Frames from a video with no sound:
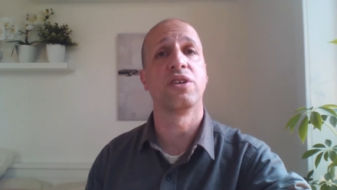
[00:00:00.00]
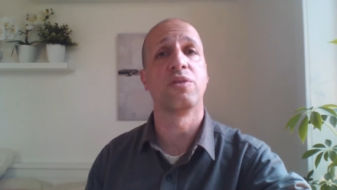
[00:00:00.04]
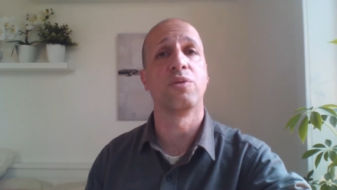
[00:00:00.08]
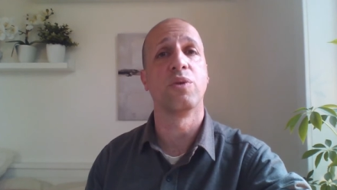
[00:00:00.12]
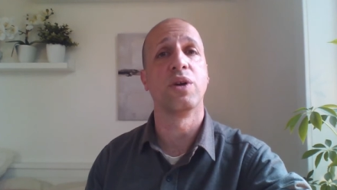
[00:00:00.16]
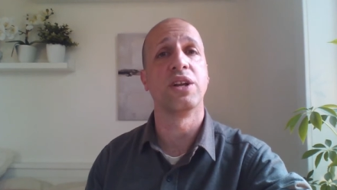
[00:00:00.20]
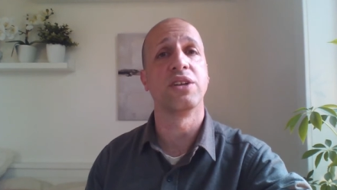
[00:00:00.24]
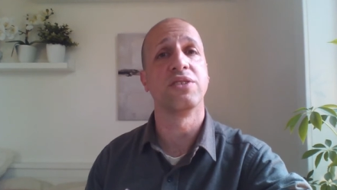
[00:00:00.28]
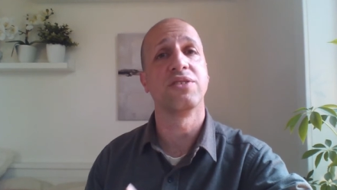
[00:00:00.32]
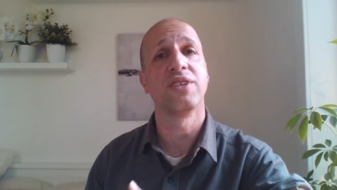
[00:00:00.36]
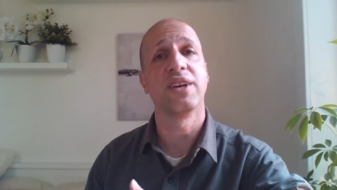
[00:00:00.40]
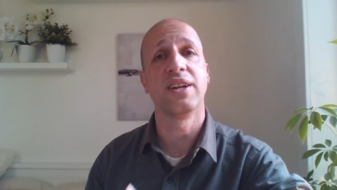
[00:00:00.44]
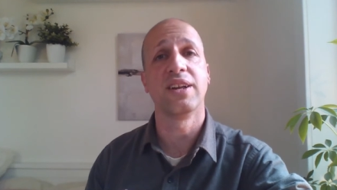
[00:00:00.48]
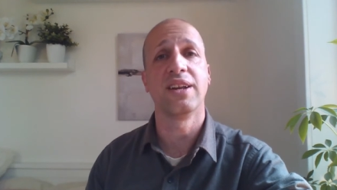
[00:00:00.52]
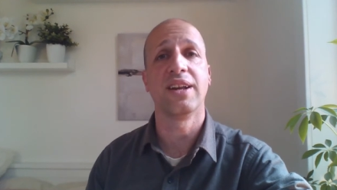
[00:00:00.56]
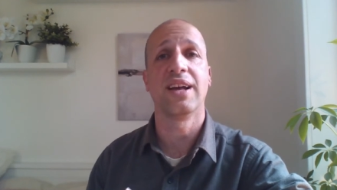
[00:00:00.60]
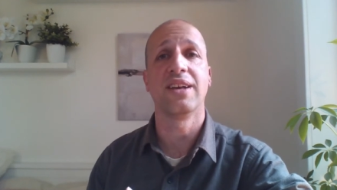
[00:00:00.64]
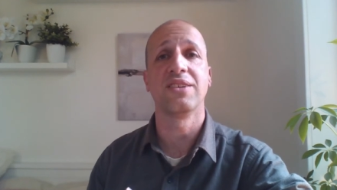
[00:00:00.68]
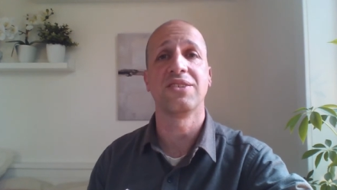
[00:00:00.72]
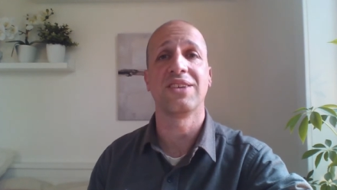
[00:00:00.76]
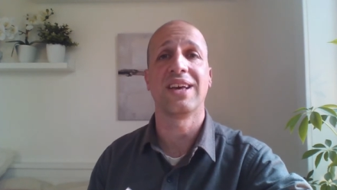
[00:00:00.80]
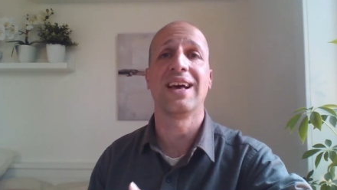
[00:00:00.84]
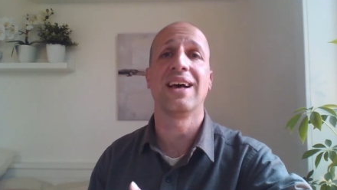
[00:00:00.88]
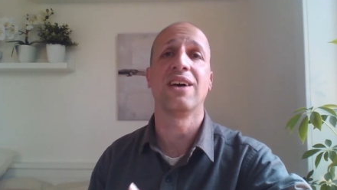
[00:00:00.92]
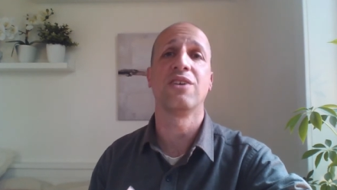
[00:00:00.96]
When a tenant
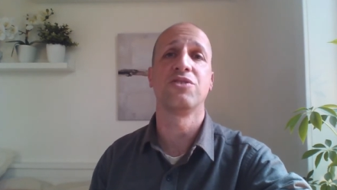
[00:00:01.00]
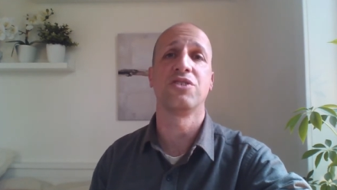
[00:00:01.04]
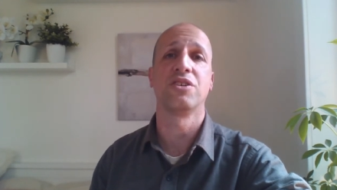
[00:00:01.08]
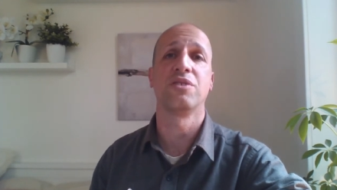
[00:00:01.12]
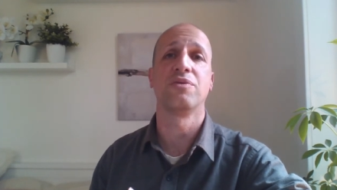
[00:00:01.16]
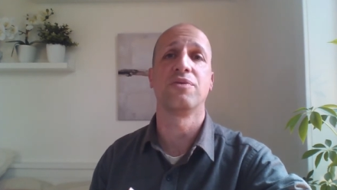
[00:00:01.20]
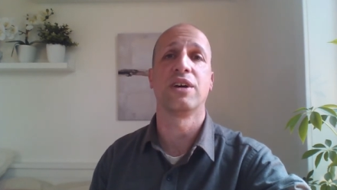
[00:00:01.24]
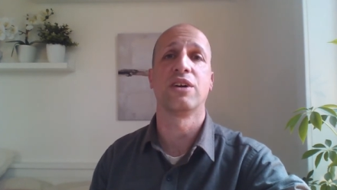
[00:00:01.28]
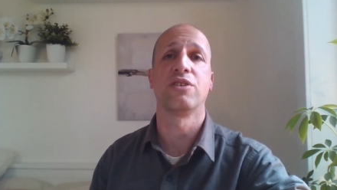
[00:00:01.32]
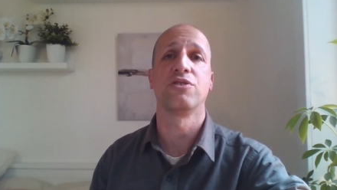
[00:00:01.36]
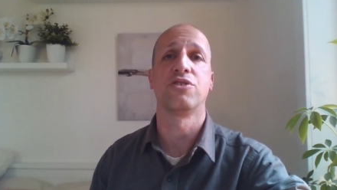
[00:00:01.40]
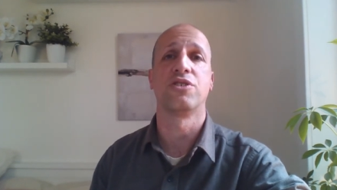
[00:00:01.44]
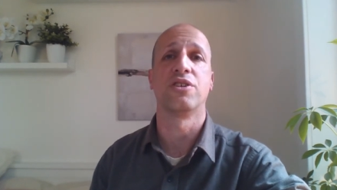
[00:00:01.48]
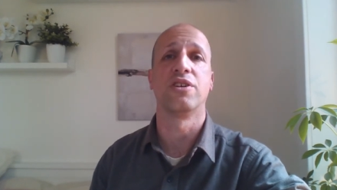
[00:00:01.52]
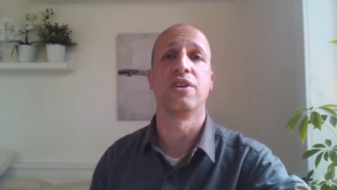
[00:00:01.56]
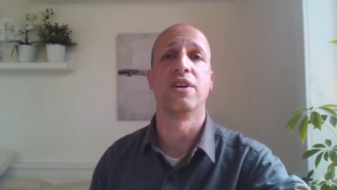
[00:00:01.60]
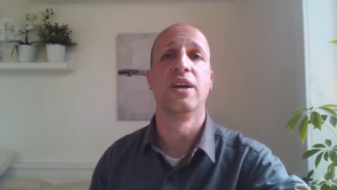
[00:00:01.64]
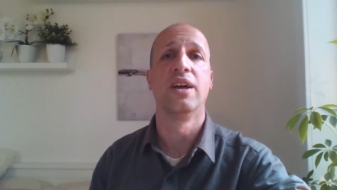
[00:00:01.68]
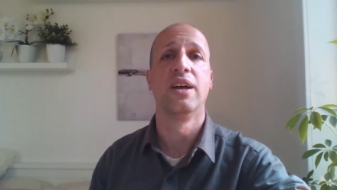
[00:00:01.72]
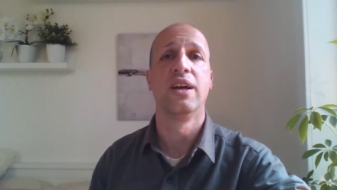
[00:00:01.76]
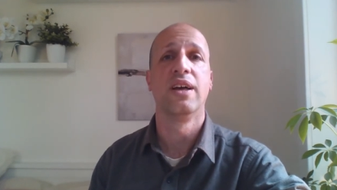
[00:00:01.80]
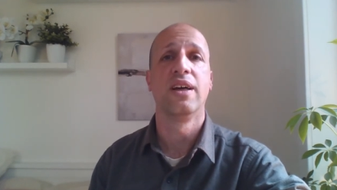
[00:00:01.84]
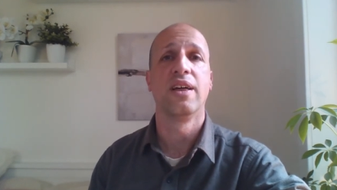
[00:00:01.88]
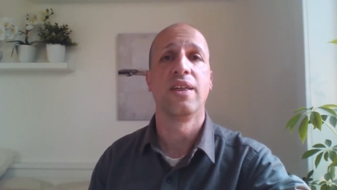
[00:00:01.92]
has a housing voucher,